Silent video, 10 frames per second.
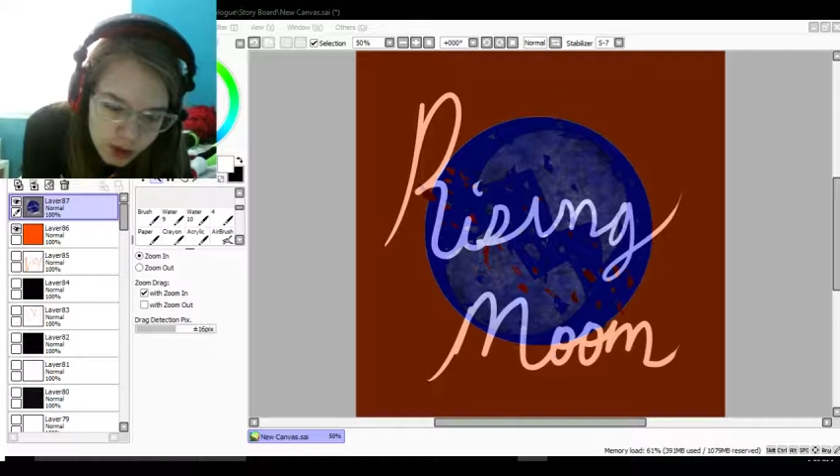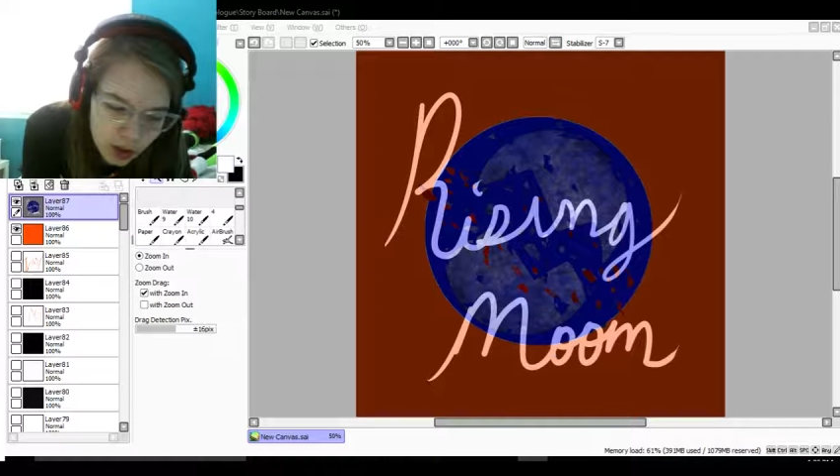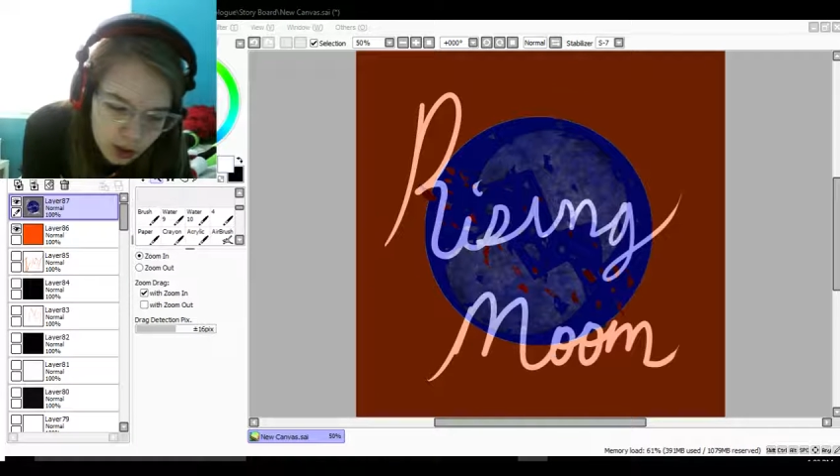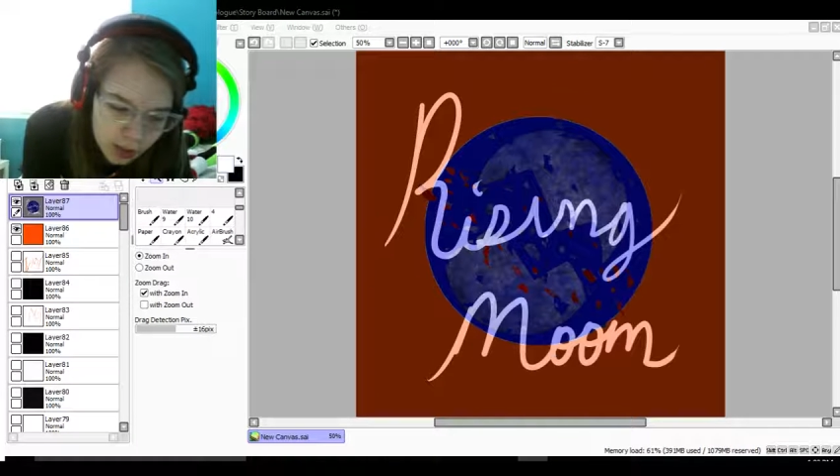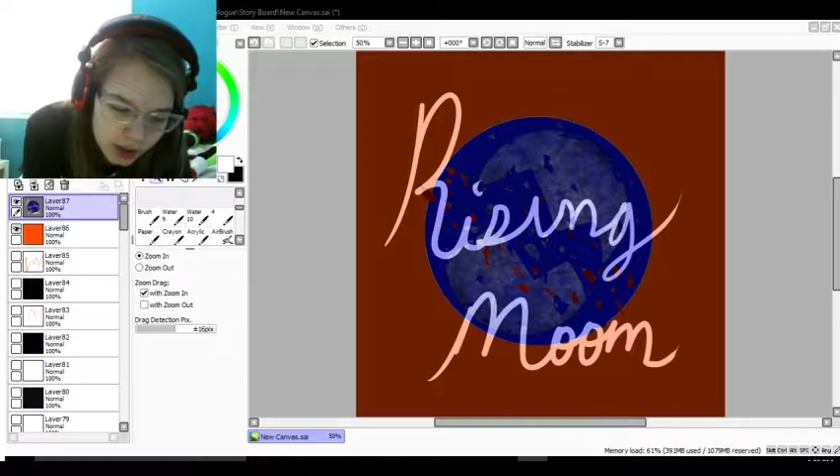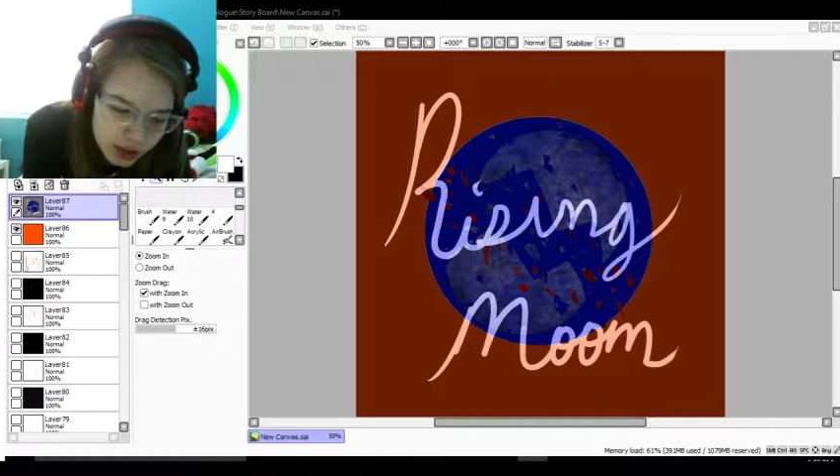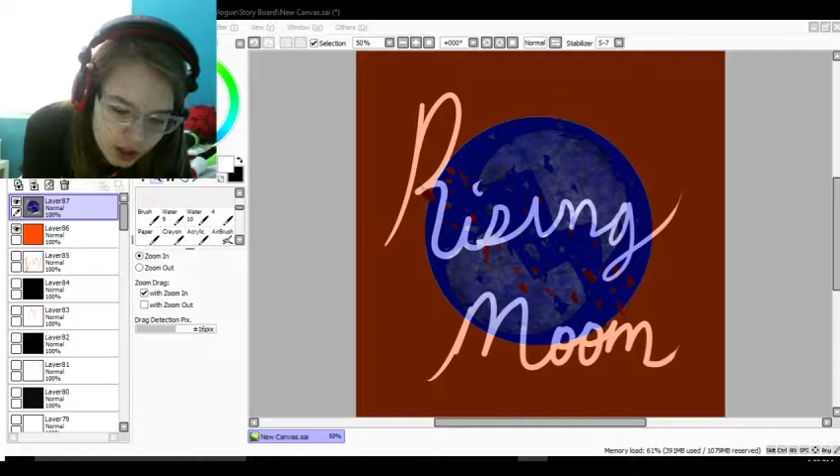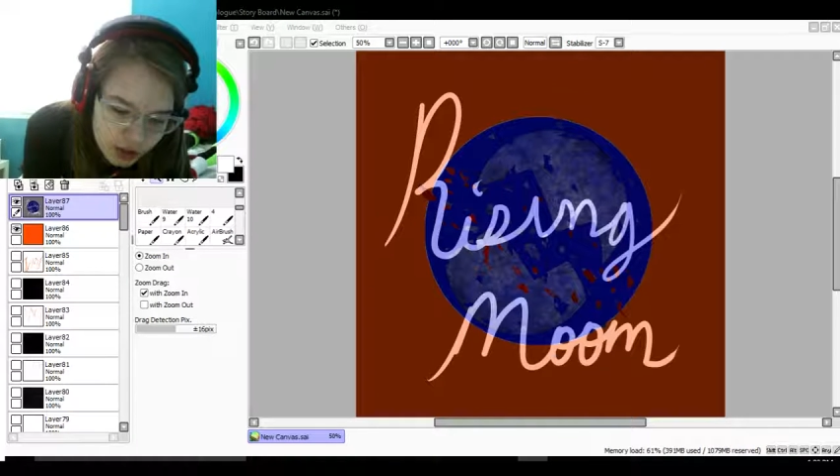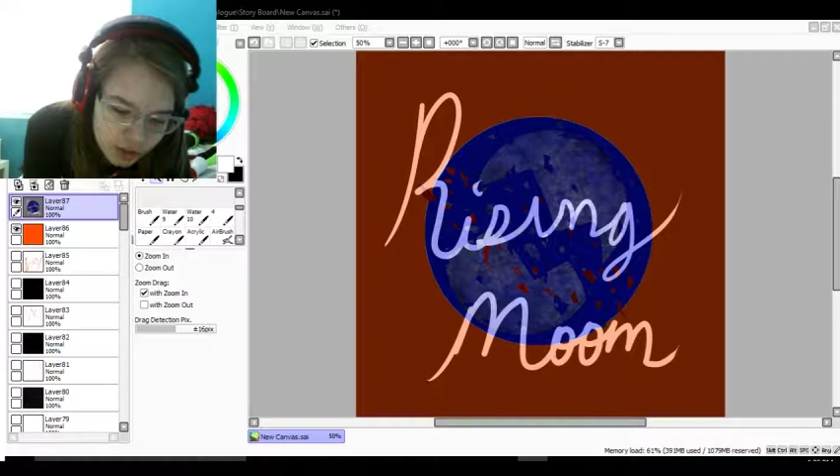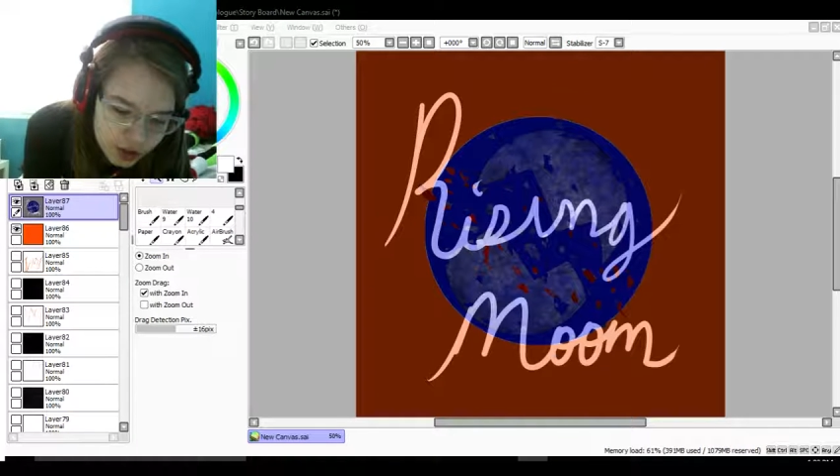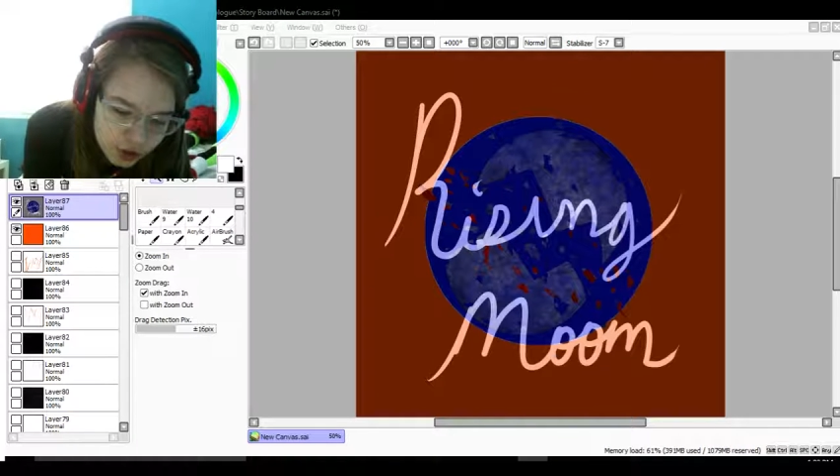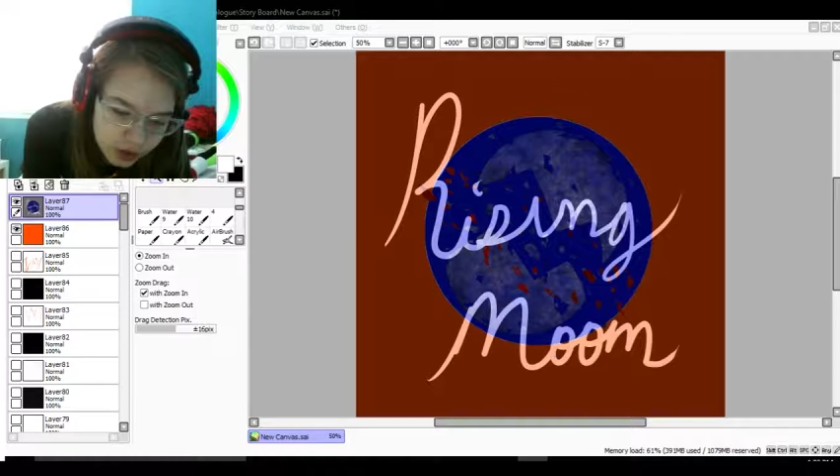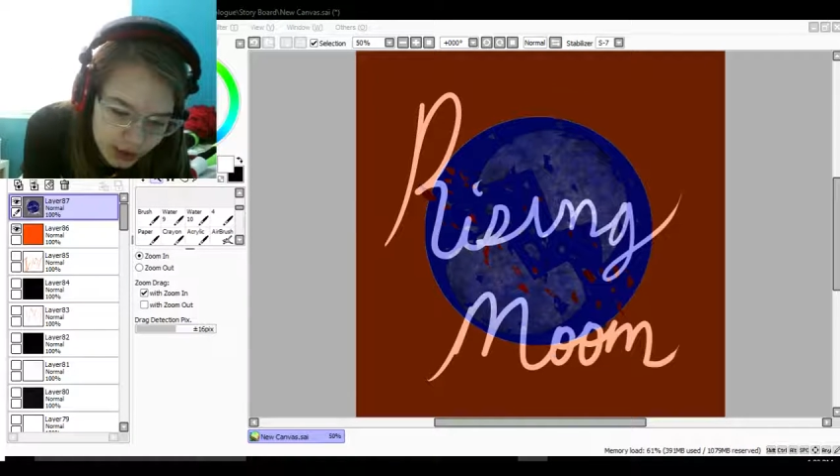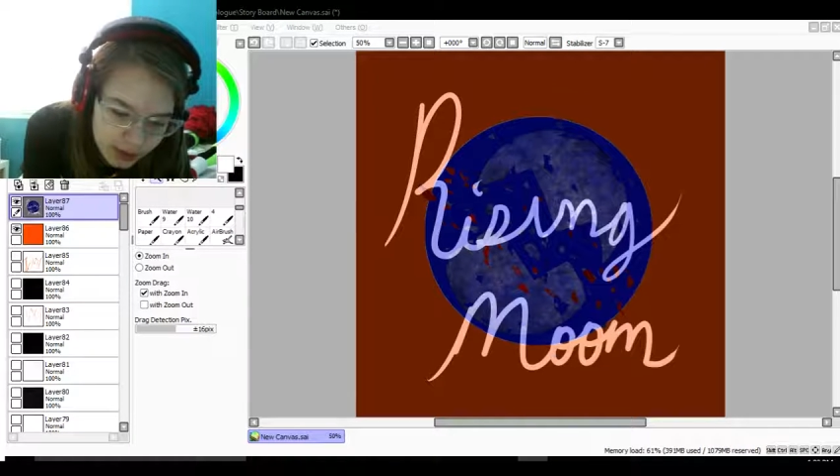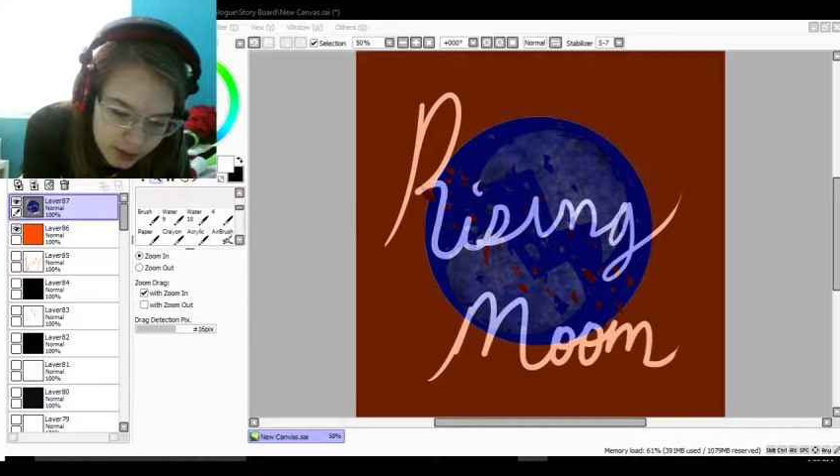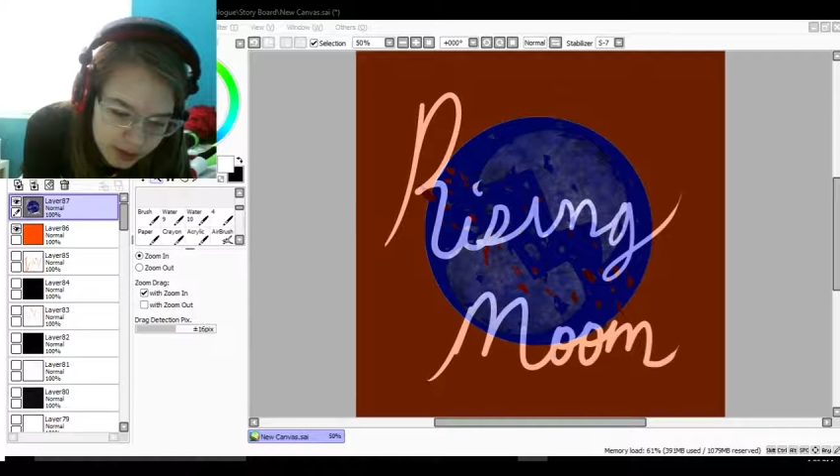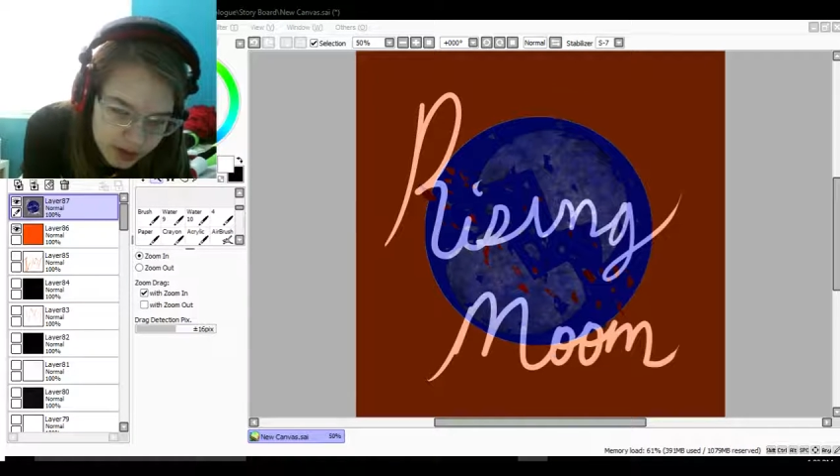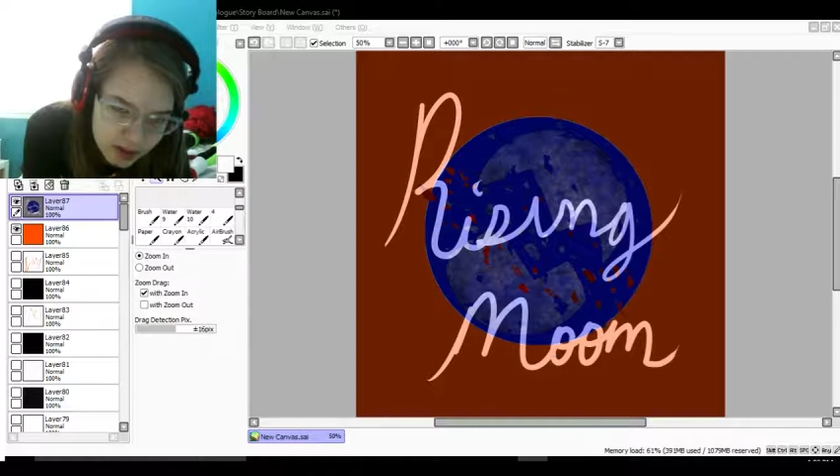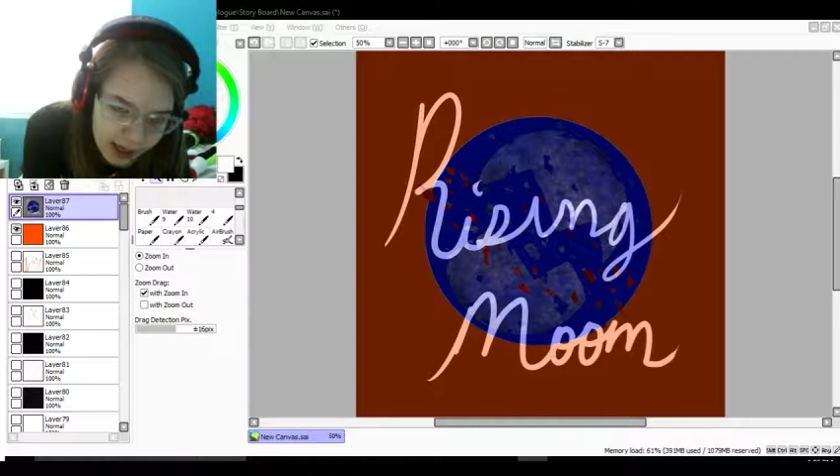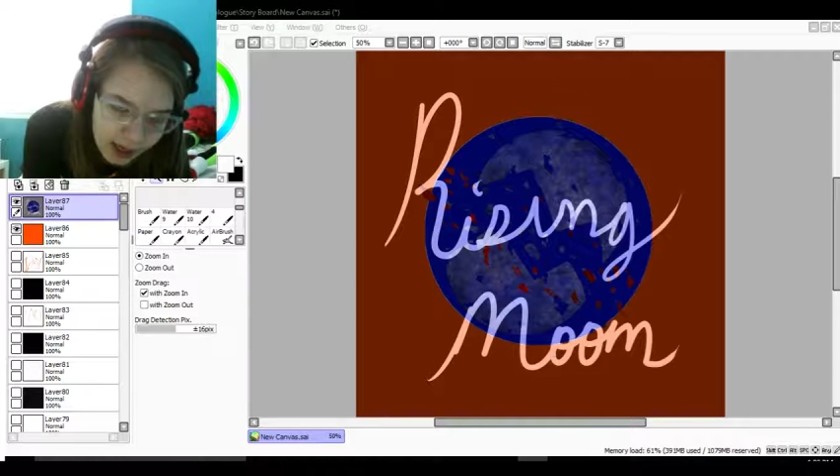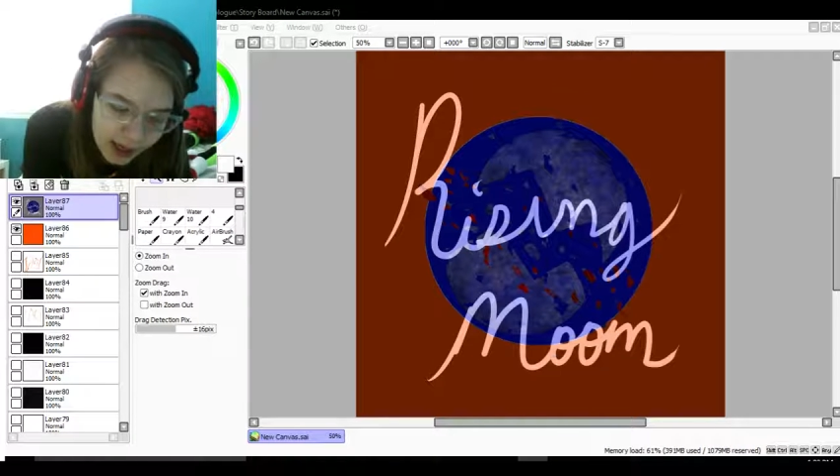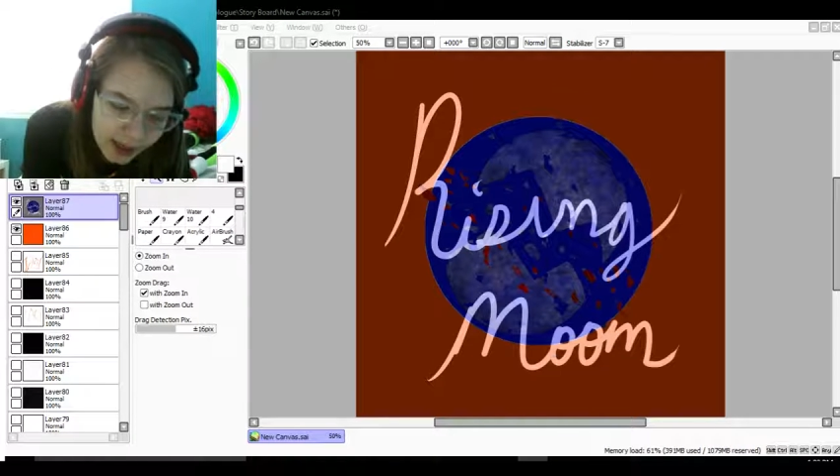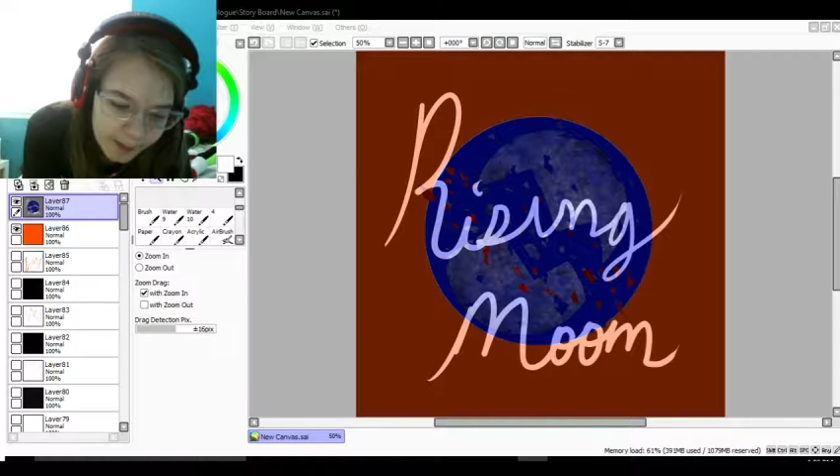which their official name is a